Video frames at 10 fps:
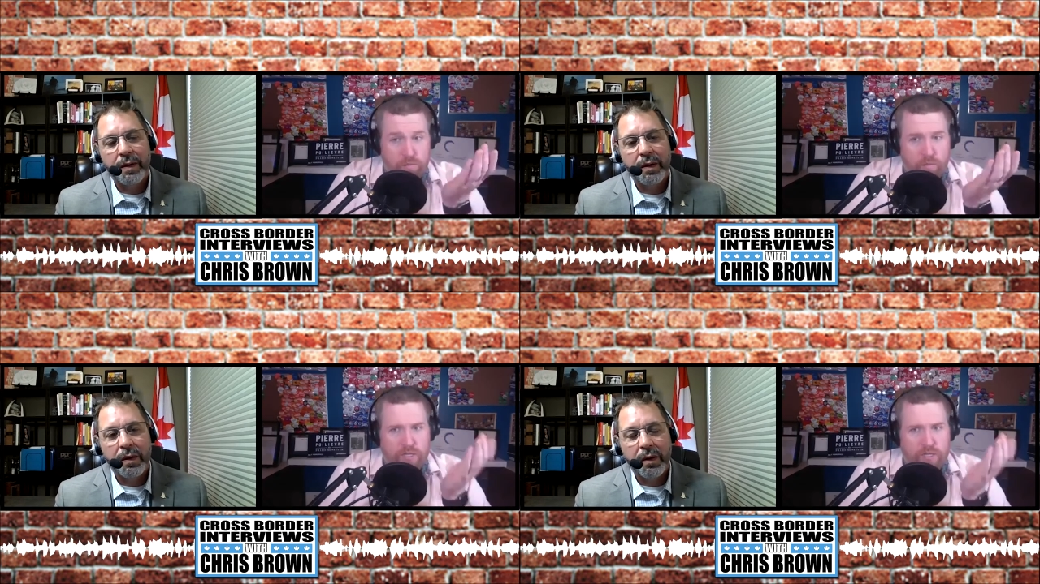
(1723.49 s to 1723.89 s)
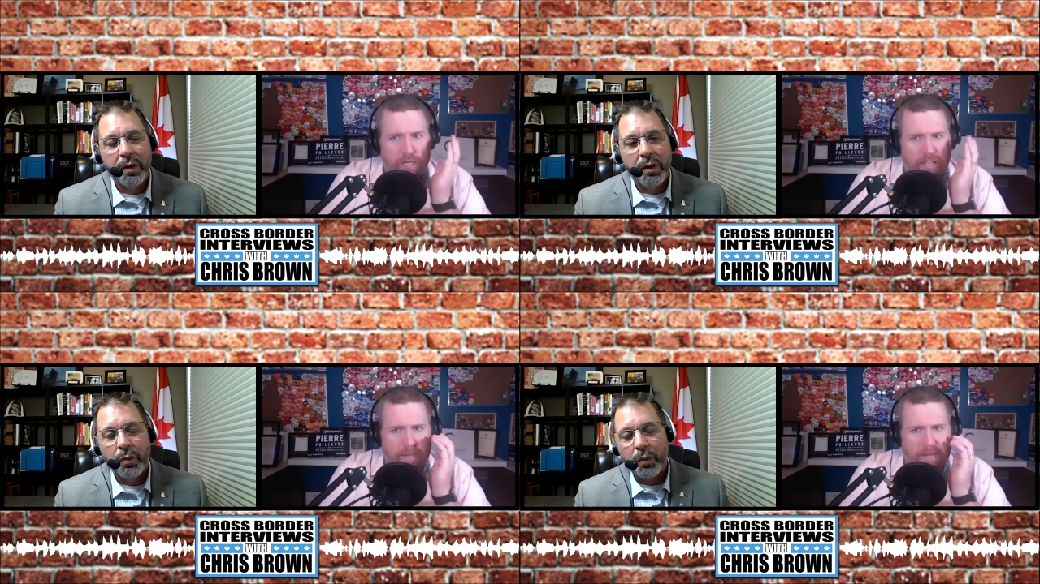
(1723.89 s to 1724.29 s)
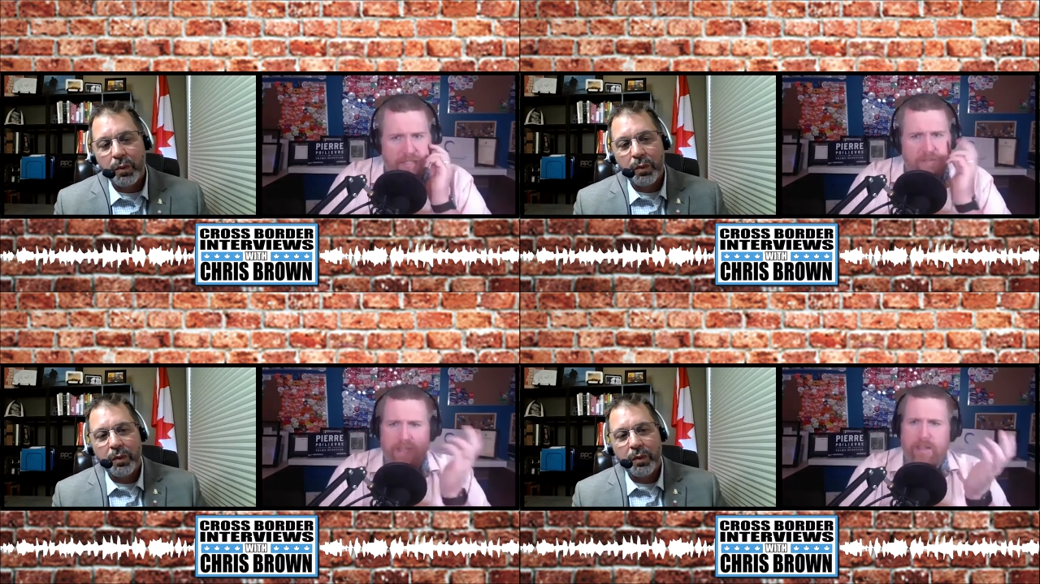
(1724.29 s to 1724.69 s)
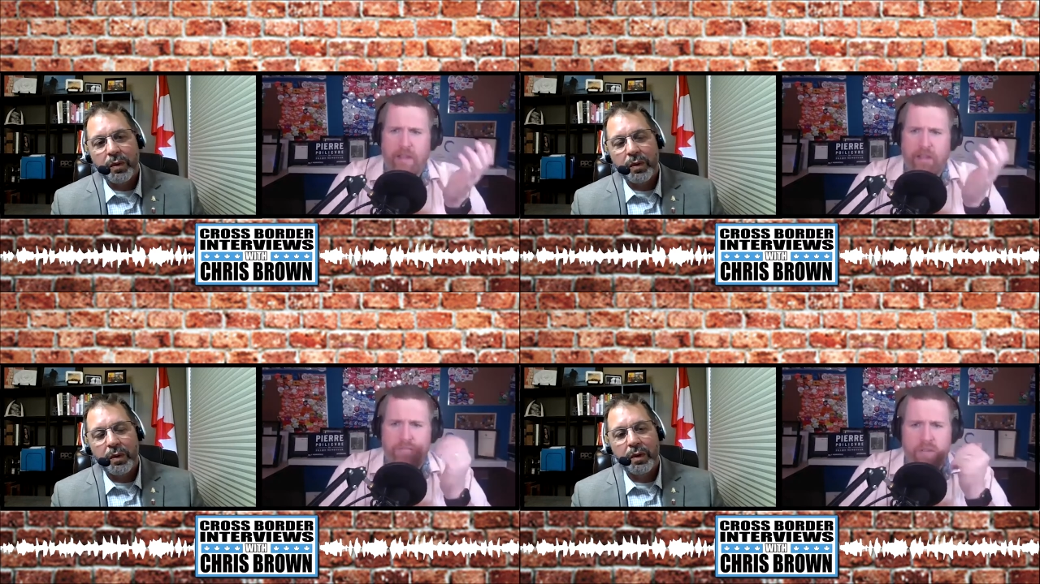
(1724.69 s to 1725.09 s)
Speaker 1: questioning that, because I was like,
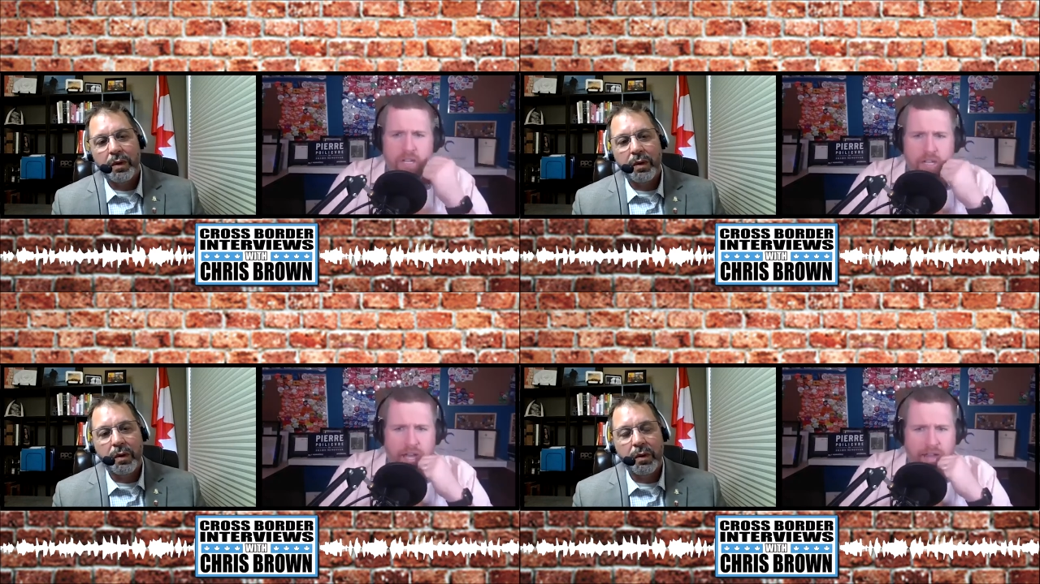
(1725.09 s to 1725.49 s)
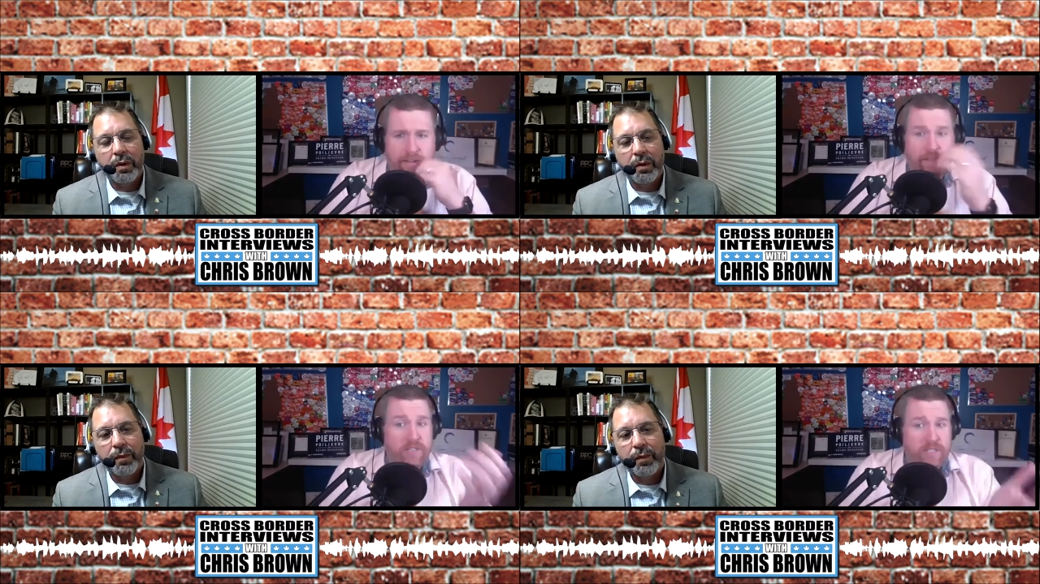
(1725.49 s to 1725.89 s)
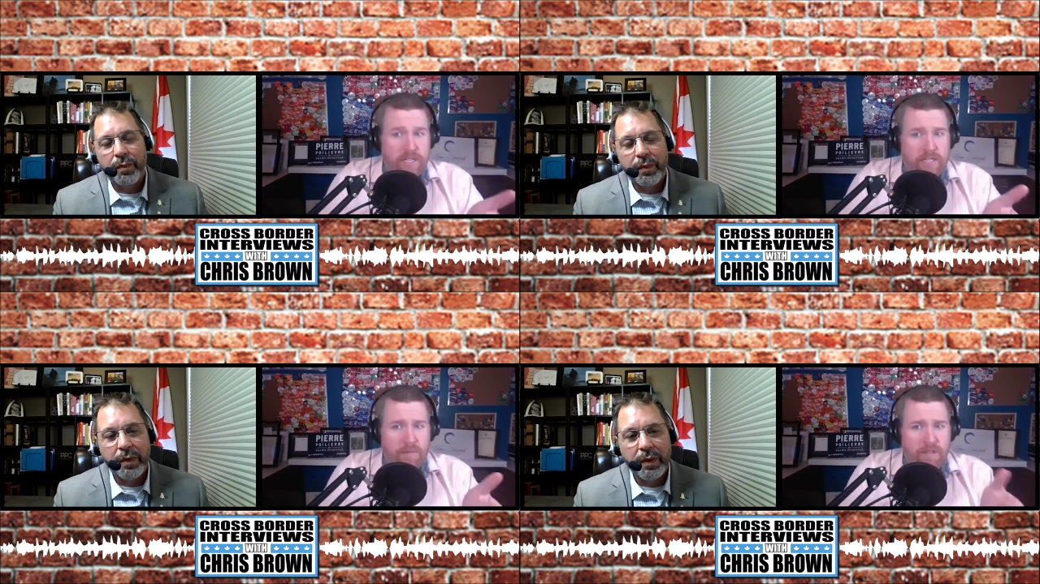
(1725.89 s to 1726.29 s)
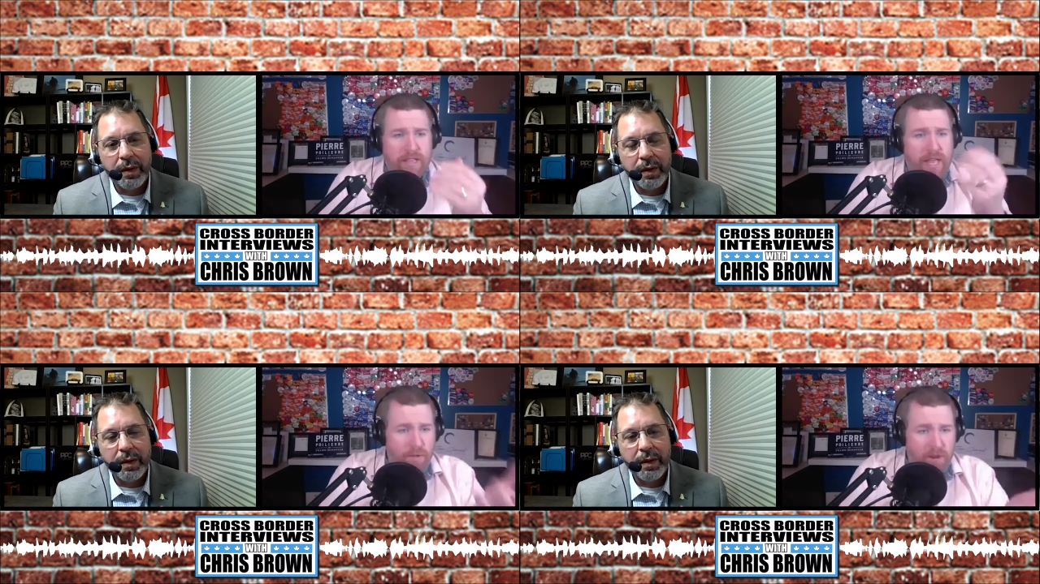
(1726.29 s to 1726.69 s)
I've never seen something
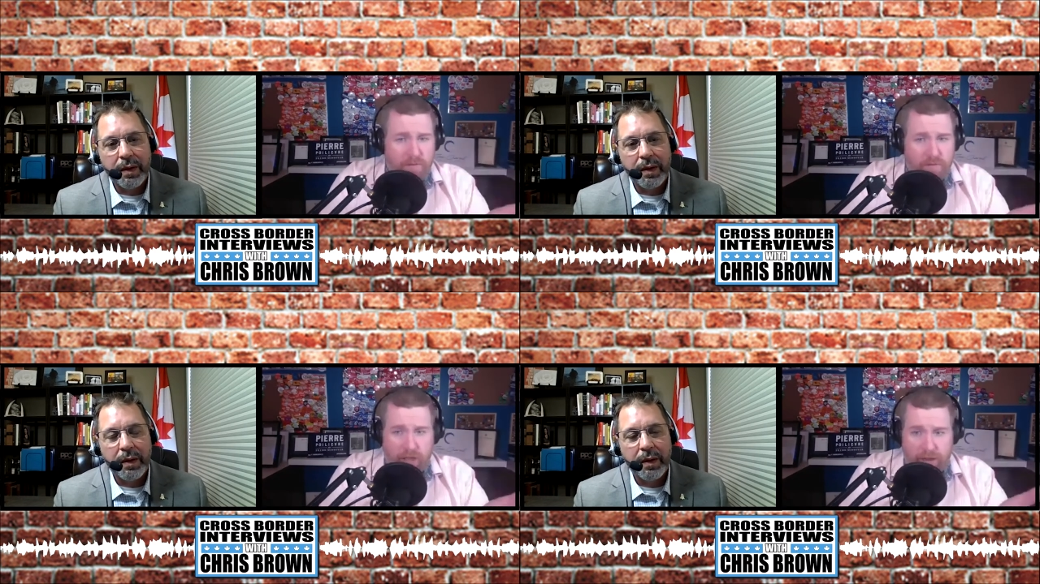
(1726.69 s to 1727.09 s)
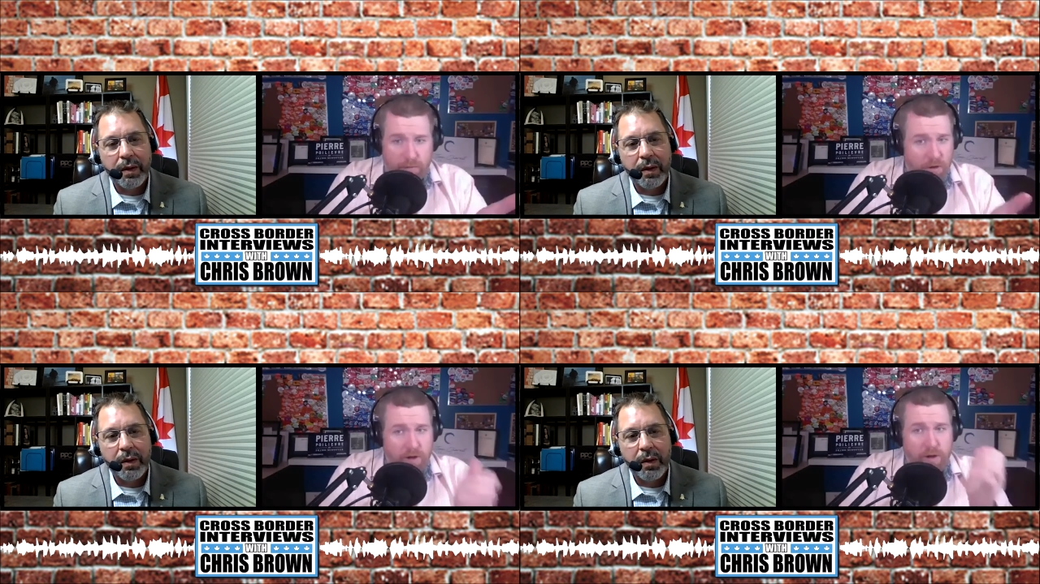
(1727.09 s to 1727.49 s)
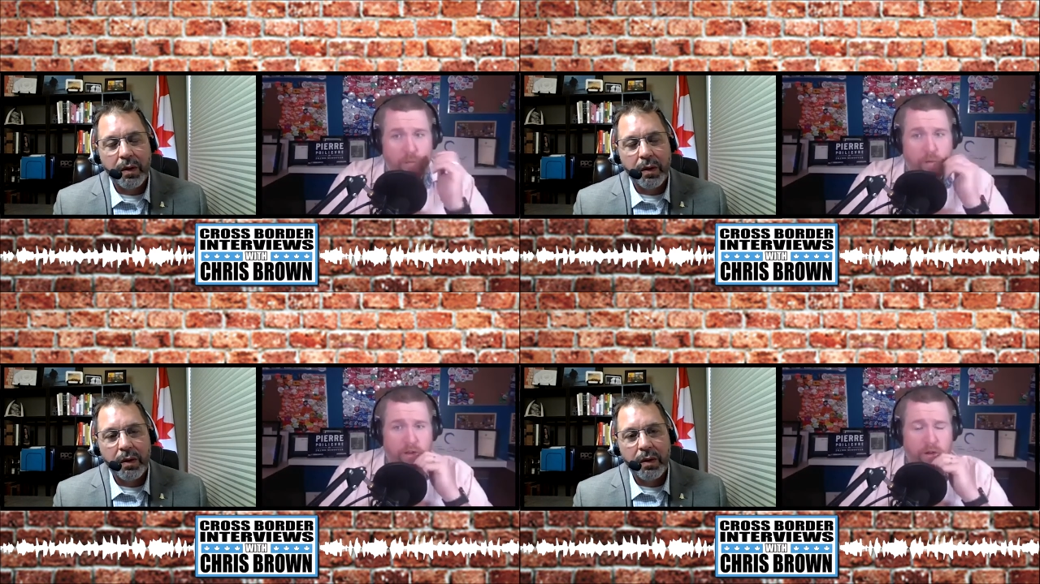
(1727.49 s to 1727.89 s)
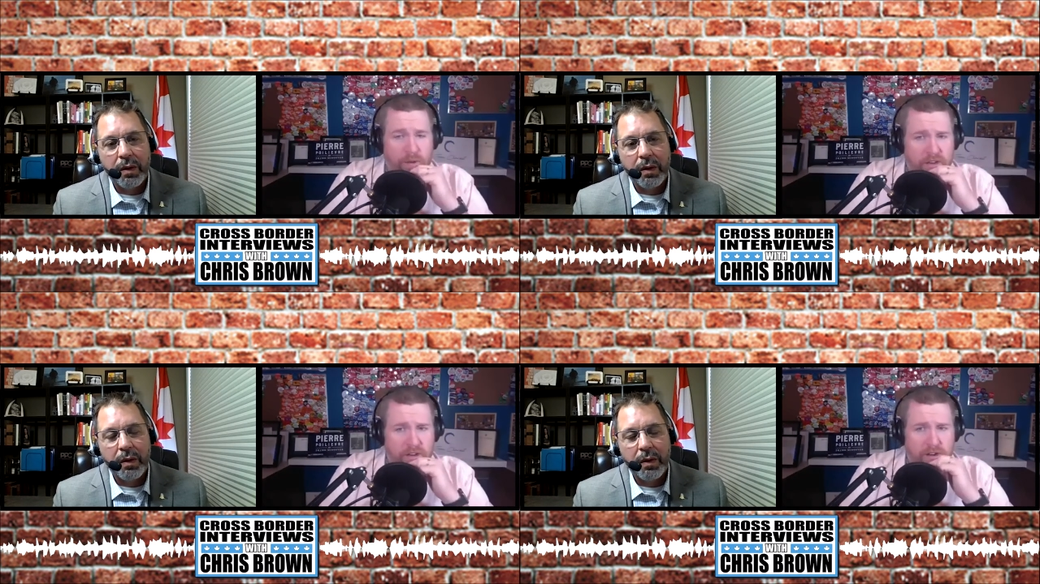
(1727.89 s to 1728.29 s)
like that, but if I want to know what your
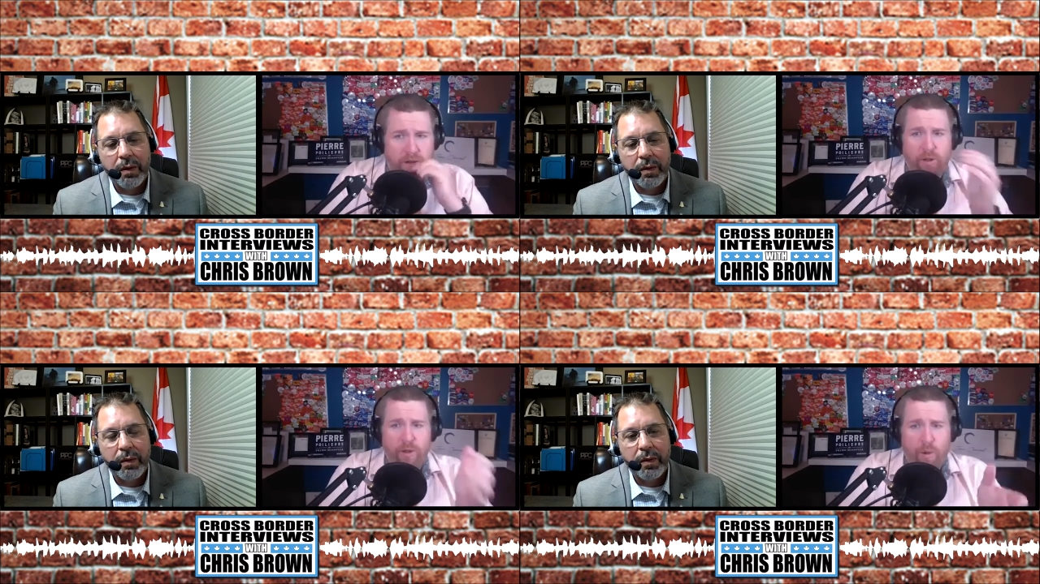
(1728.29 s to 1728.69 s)
opinion on